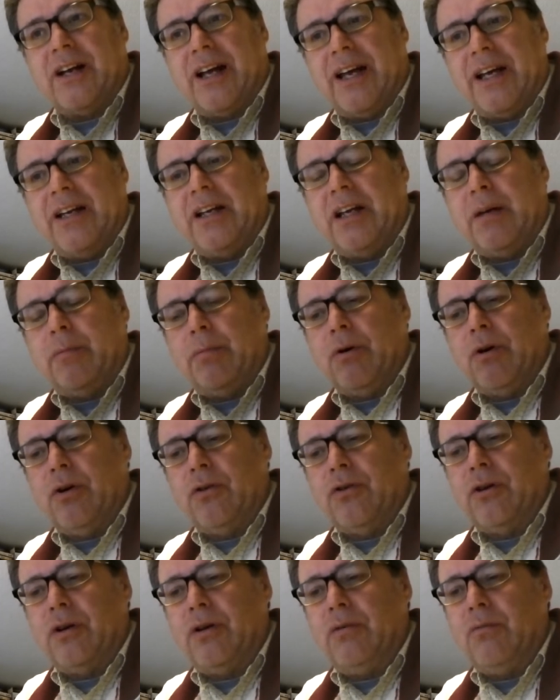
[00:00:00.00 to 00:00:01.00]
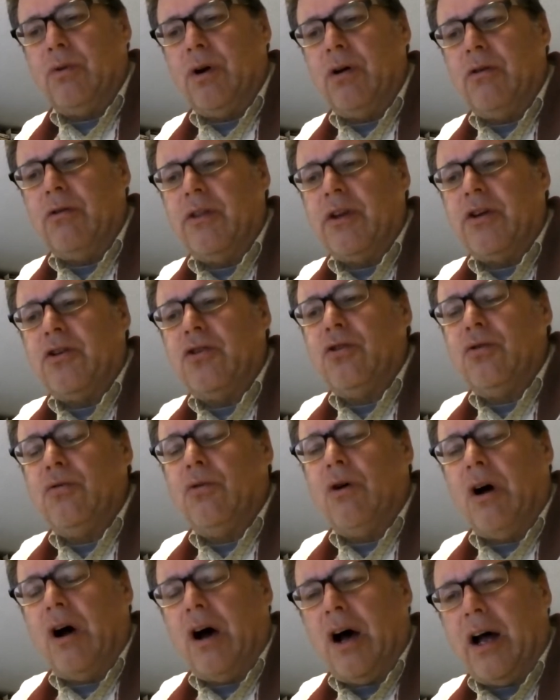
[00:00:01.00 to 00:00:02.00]
IT person, where are the two
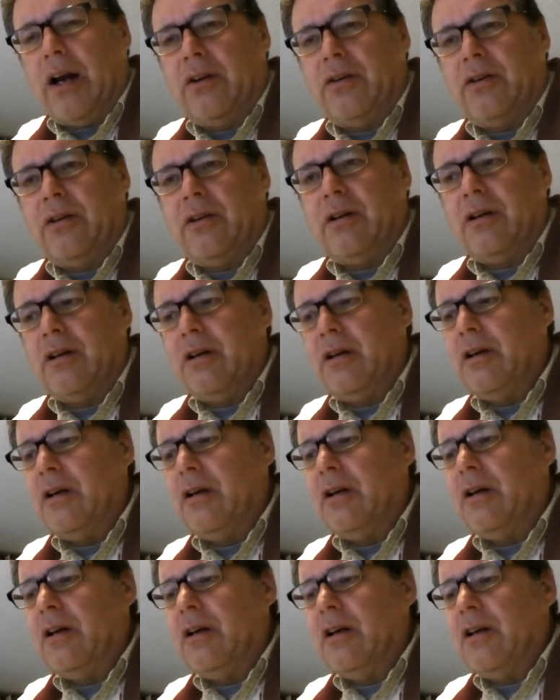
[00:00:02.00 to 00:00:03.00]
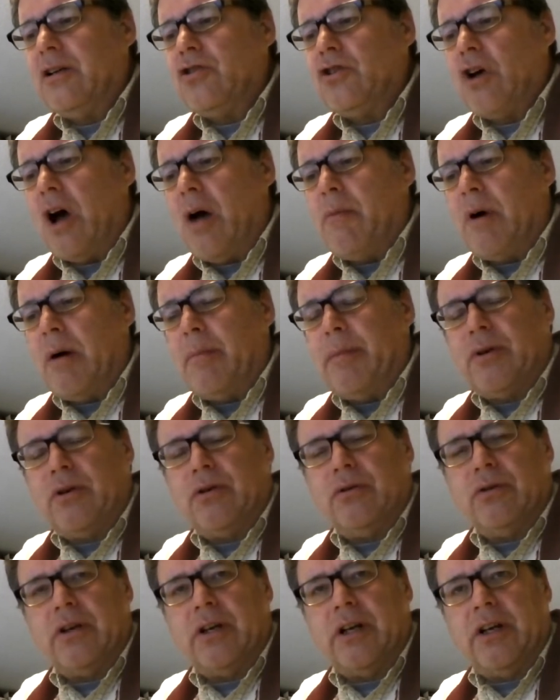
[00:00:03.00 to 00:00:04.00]
hottest job
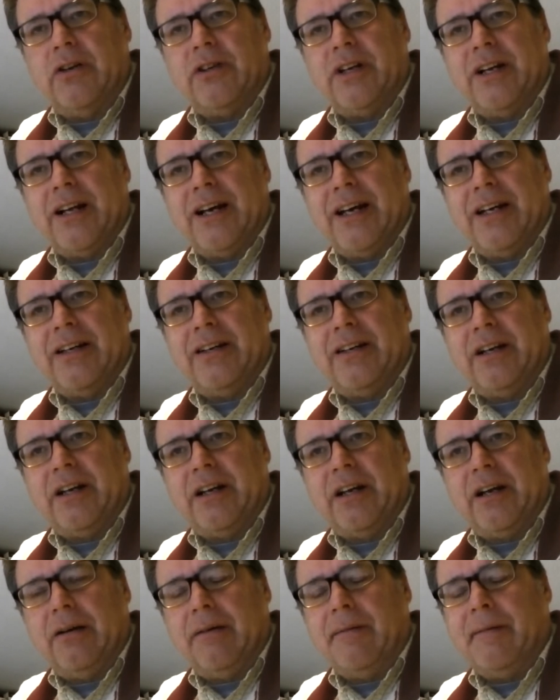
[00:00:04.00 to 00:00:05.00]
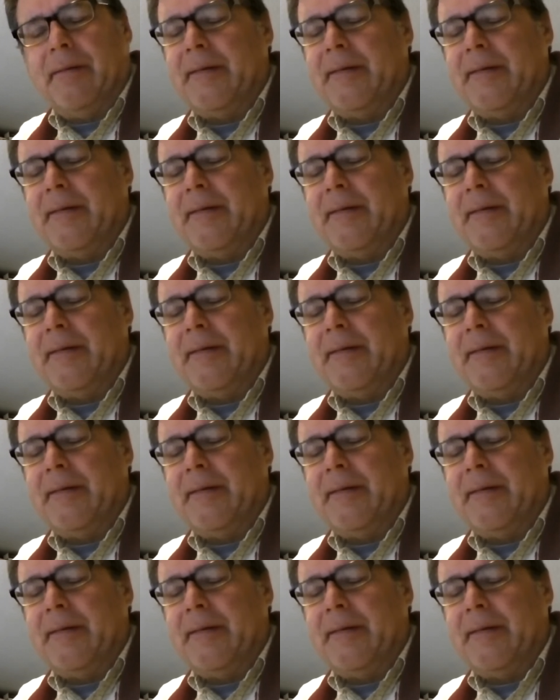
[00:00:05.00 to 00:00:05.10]
opportunities in IT,